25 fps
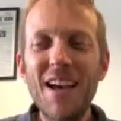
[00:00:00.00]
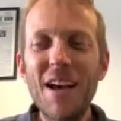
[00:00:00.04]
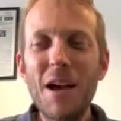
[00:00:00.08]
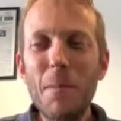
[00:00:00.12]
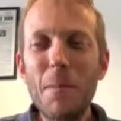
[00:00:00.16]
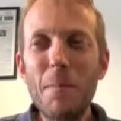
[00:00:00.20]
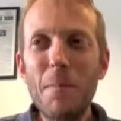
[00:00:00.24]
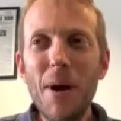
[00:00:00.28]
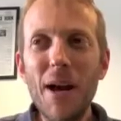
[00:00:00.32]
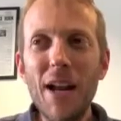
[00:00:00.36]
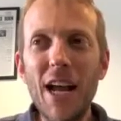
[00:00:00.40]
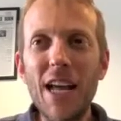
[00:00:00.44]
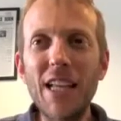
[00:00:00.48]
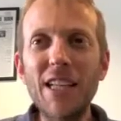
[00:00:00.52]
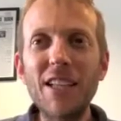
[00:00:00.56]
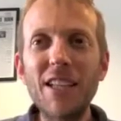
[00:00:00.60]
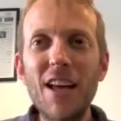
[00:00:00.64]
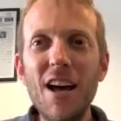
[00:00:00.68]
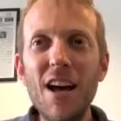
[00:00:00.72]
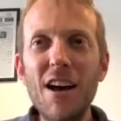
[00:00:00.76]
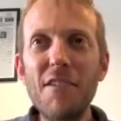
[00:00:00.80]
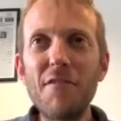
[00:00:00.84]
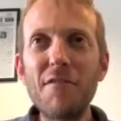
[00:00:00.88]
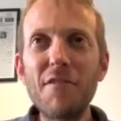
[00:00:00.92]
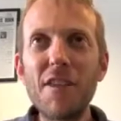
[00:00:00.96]
But I
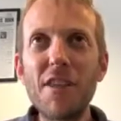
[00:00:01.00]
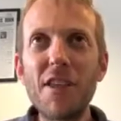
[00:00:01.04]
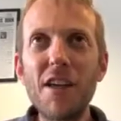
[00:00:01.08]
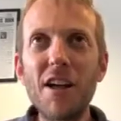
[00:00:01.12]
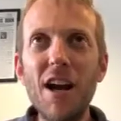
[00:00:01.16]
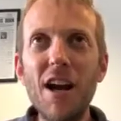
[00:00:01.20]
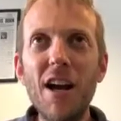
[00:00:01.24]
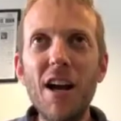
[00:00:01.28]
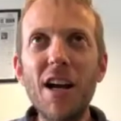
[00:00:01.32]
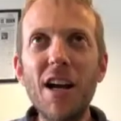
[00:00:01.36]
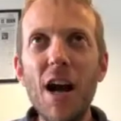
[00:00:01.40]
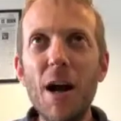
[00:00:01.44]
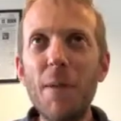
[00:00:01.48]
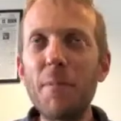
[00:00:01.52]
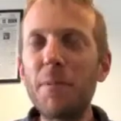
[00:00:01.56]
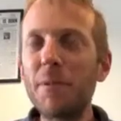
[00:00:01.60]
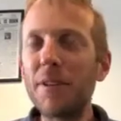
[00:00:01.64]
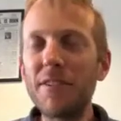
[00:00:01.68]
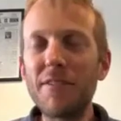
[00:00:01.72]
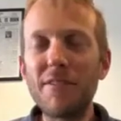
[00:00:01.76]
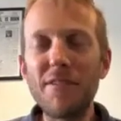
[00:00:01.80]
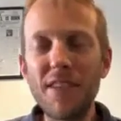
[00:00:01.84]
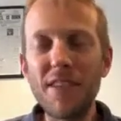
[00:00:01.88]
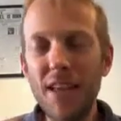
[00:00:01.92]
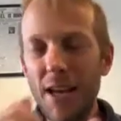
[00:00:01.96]
love a couple
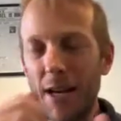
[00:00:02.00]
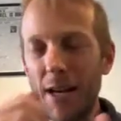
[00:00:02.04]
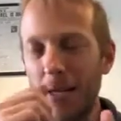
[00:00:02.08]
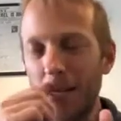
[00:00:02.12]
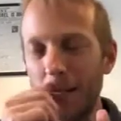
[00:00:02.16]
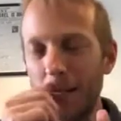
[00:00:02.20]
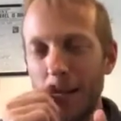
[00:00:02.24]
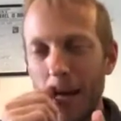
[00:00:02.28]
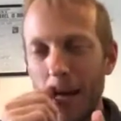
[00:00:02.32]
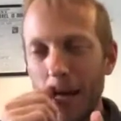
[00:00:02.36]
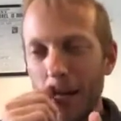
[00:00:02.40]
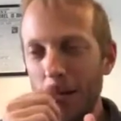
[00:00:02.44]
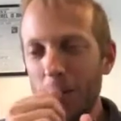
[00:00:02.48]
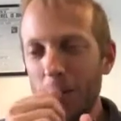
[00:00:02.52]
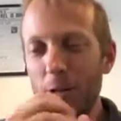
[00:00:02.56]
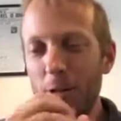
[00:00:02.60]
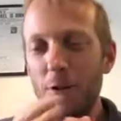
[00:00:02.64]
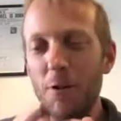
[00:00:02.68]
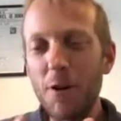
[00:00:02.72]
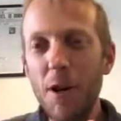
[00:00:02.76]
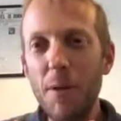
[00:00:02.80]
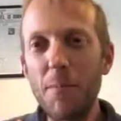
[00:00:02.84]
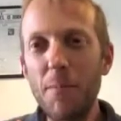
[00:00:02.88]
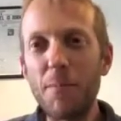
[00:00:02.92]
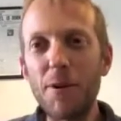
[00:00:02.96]
of things that you
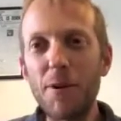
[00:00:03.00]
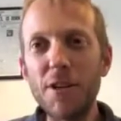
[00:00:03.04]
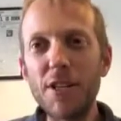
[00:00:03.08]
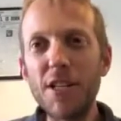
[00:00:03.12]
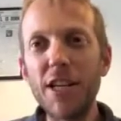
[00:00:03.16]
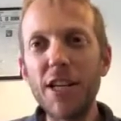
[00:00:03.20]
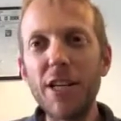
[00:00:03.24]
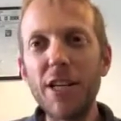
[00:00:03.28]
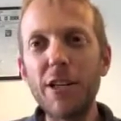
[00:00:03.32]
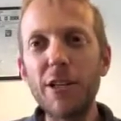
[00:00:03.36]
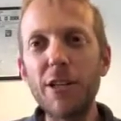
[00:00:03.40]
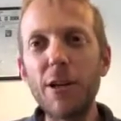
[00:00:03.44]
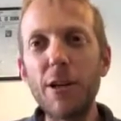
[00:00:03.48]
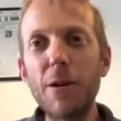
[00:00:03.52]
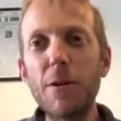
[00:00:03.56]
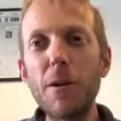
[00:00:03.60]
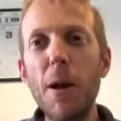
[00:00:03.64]
do in particular.